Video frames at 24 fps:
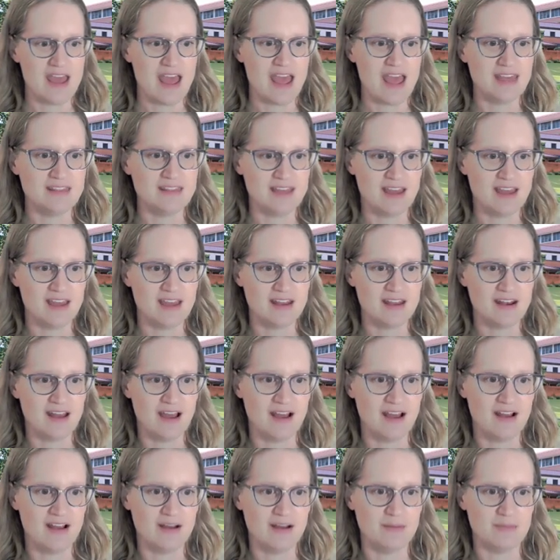And
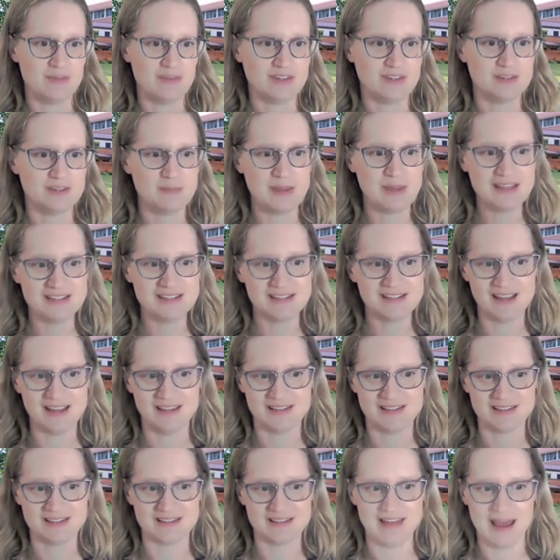then the Space
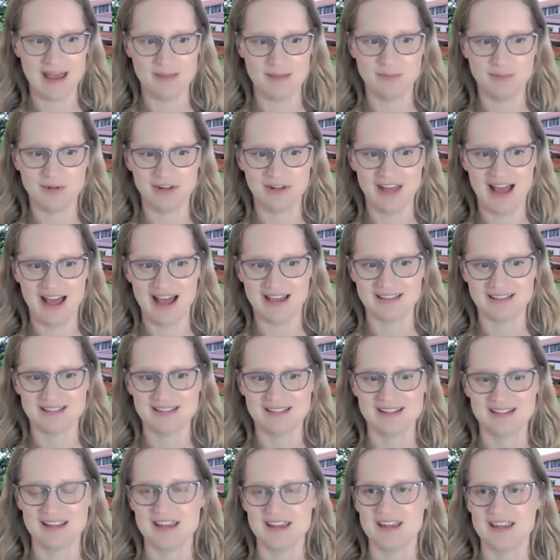Science Lab
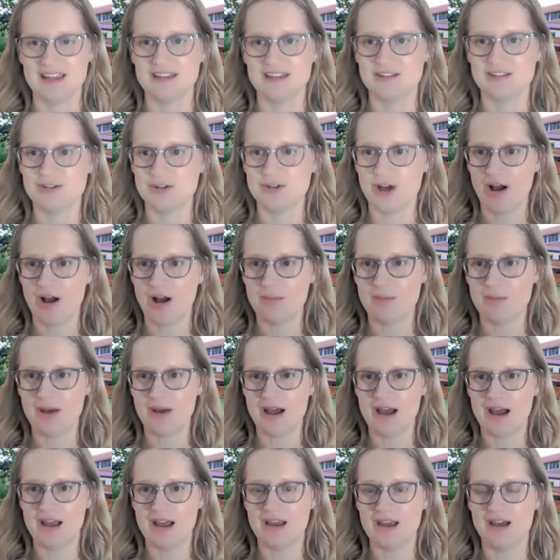class is taught
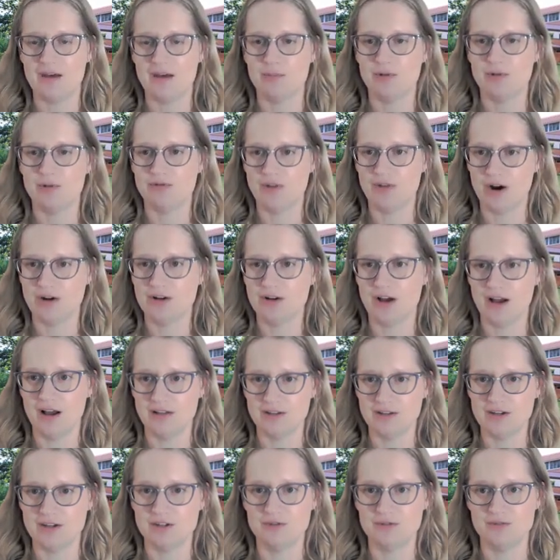by a Brevard
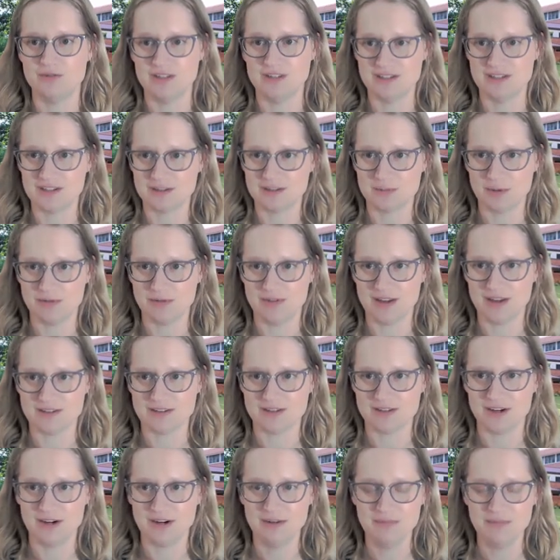College physics
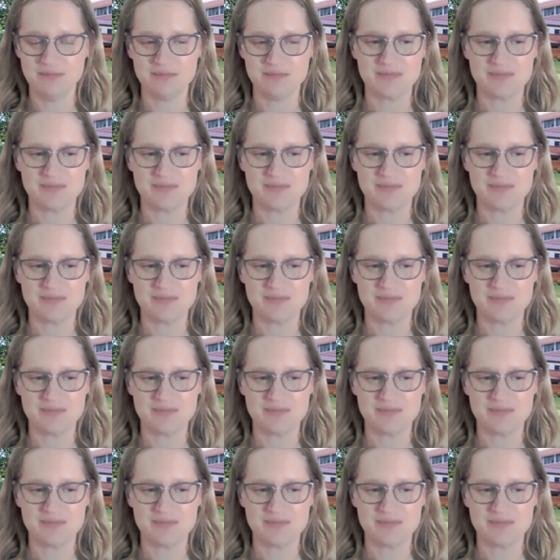professor.